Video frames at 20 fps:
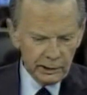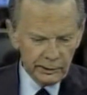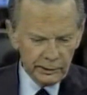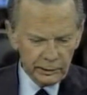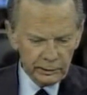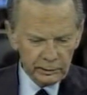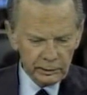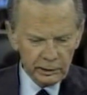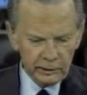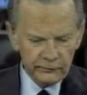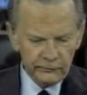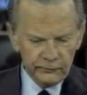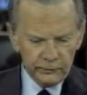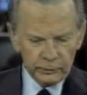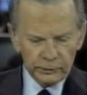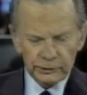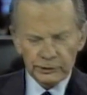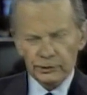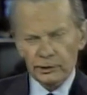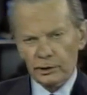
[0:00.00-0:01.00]
There are
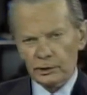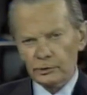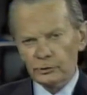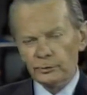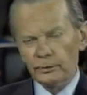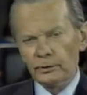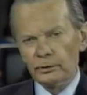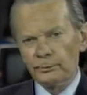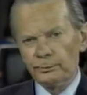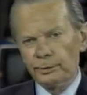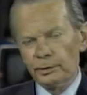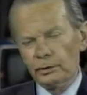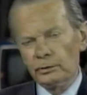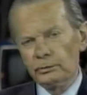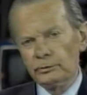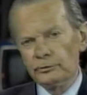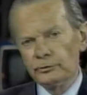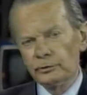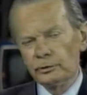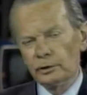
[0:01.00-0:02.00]
4 states where the
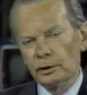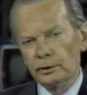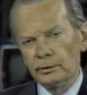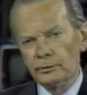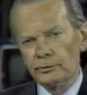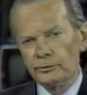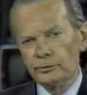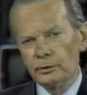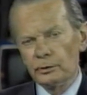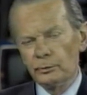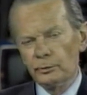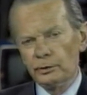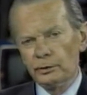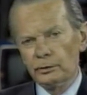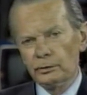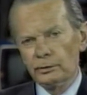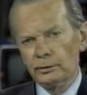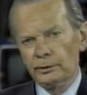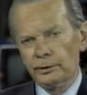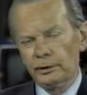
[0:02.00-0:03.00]
polls are closed that
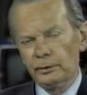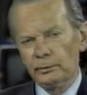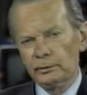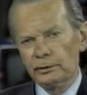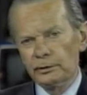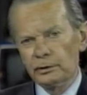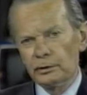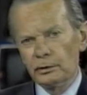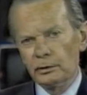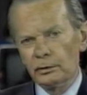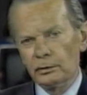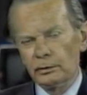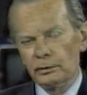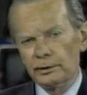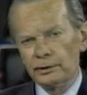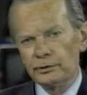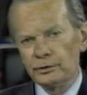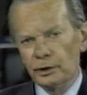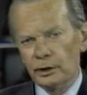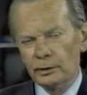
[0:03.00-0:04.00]
we are unable to
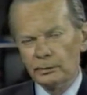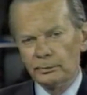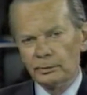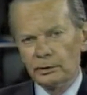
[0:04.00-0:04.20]
call as yet